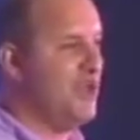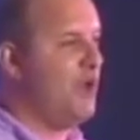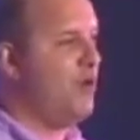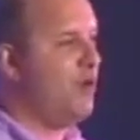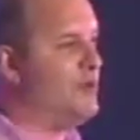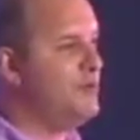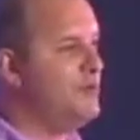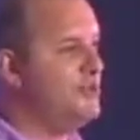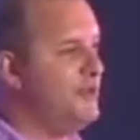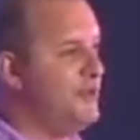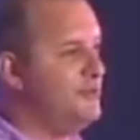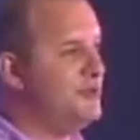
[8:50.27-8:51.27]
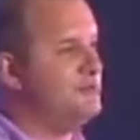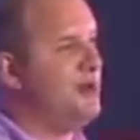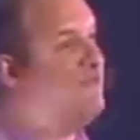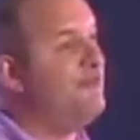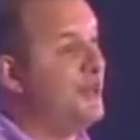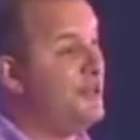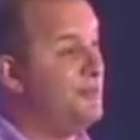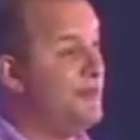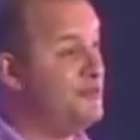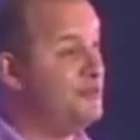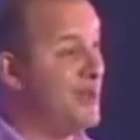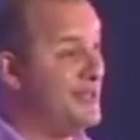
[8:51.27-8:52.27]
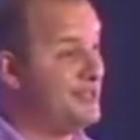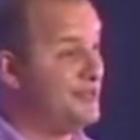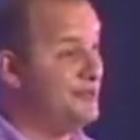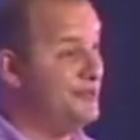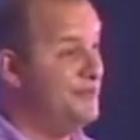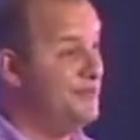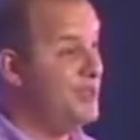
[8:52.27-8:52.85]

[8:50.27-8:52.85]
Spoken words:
yet what we were doing was by far the most radical.